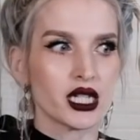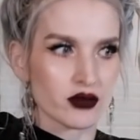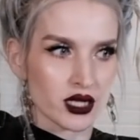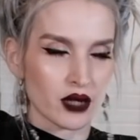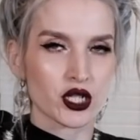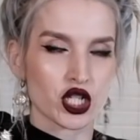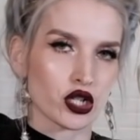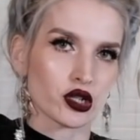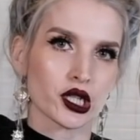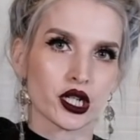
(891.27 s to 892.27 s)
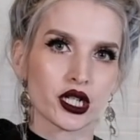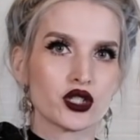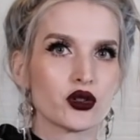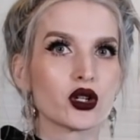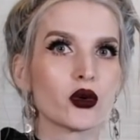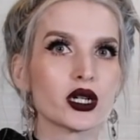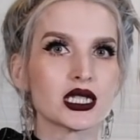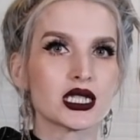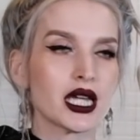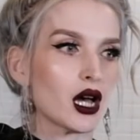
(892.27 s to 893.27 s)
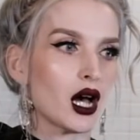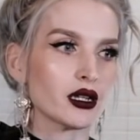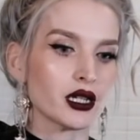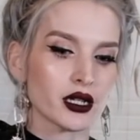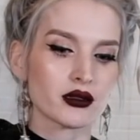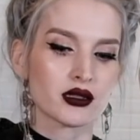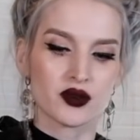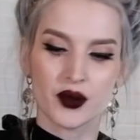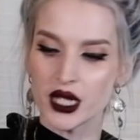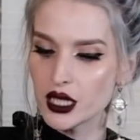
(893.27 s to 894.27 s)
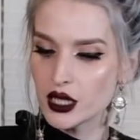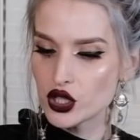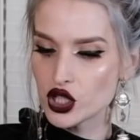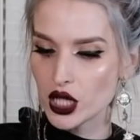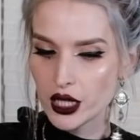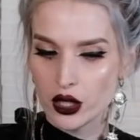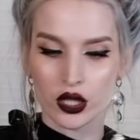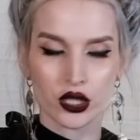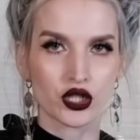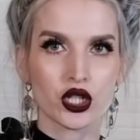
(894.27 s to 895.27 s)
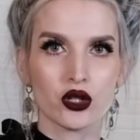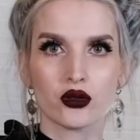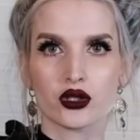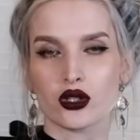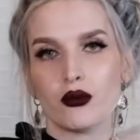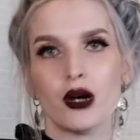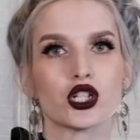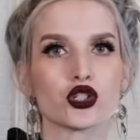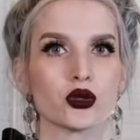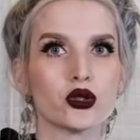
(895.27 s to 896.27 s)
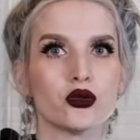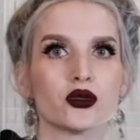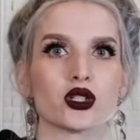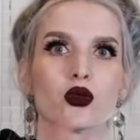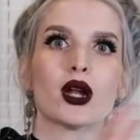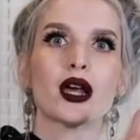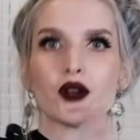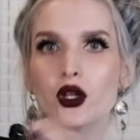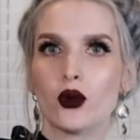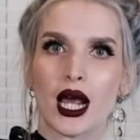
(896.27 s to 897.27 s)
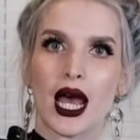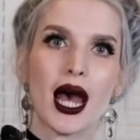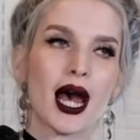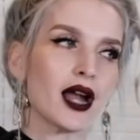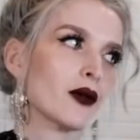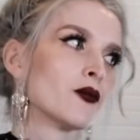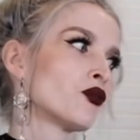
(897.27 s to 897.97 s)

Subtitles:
was going to mention earlier is you can always take onions, spinach, and artichokes or mushrooms or whatever you want to add